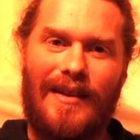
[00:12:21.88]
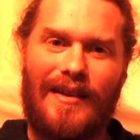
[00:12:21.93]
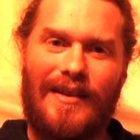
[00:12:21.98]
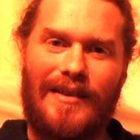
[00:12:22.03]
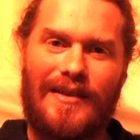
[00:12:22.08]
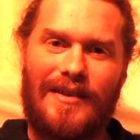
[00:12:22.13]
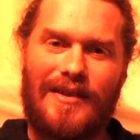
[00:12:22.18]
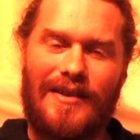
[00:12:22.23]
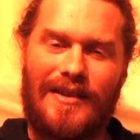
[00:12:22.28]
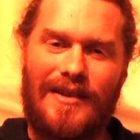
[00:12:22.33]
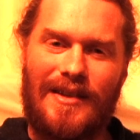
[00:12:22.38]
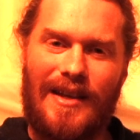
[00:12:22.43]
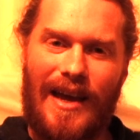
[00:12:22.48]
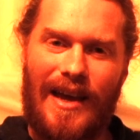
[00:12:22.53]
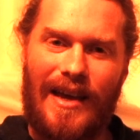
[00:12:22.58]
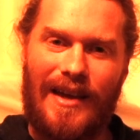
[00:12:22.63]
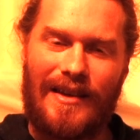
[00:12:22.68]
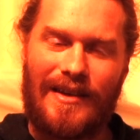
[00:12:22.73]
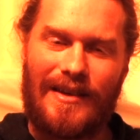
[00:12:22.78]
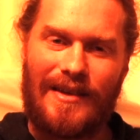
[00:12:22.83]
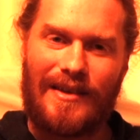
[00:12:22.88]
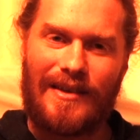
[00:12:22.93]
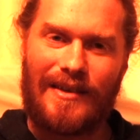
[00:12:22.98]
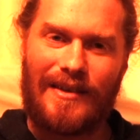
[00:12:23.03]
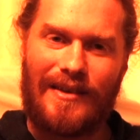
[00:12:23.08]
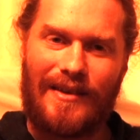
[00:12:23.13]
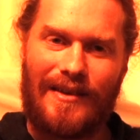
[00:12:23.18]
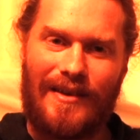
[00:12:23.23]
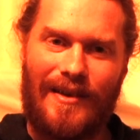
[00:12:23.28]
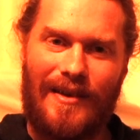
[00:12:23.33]
state
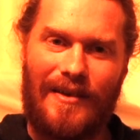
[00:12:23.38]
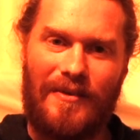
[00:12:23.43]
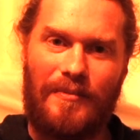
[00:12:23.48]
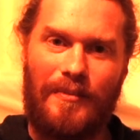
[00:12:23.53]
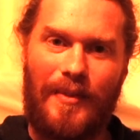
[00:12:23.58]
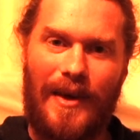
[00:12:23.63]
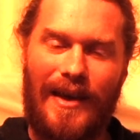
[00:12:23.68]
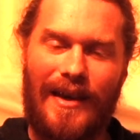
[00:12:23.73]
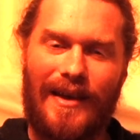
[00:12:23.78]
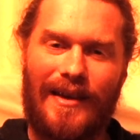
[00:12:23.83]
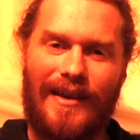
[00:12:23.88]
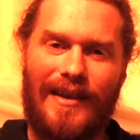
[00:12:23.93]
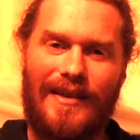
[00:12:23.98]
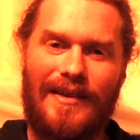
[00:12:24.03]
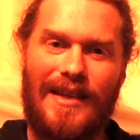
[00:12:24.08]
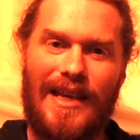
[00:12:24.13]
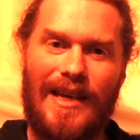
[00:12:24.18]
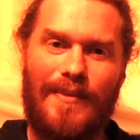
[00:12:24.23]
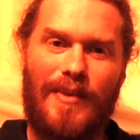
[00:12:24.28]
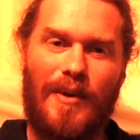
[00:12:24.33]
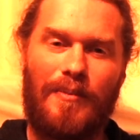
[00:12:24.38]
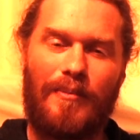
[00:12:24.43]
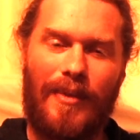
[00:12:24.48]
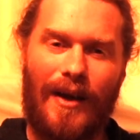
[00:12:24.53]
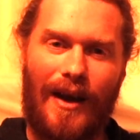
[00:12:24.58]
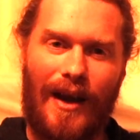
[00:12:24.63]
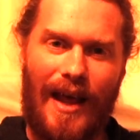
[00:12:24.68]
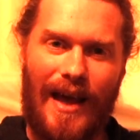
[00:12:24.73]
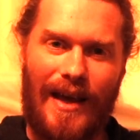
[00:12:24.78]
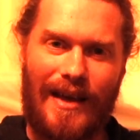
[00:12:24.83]
of being, a deeper
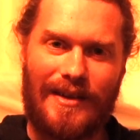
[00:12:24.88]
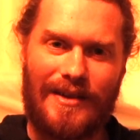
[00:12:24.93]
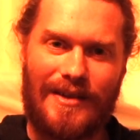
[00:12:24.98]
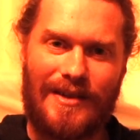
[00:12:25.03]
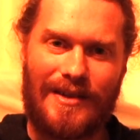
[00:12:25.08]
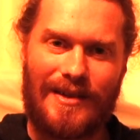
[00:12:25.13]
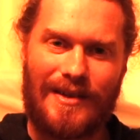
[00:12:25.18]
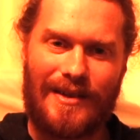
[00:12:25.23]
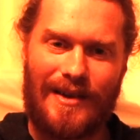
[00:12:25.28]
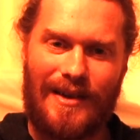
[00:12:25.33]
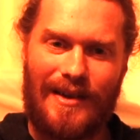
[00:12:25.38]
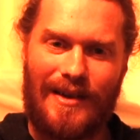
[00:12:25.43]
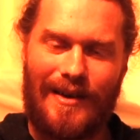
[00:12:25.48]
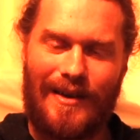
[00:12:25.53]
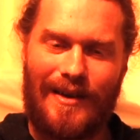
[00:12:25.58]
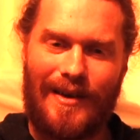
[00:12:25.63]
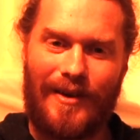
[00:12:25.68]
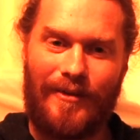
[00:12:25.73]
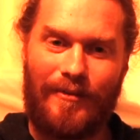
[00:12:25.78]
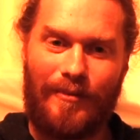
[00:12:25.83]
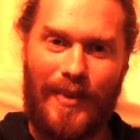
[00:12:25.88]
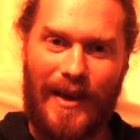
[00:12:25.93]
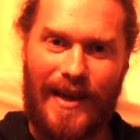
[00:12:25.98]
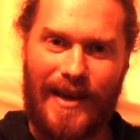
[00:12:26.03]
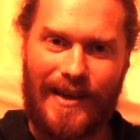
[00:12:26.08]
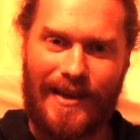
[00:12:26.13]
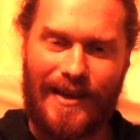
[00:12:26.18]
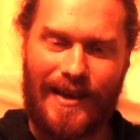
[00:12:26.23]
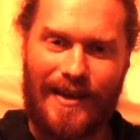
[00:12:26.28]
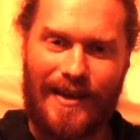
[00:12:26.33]
place of being.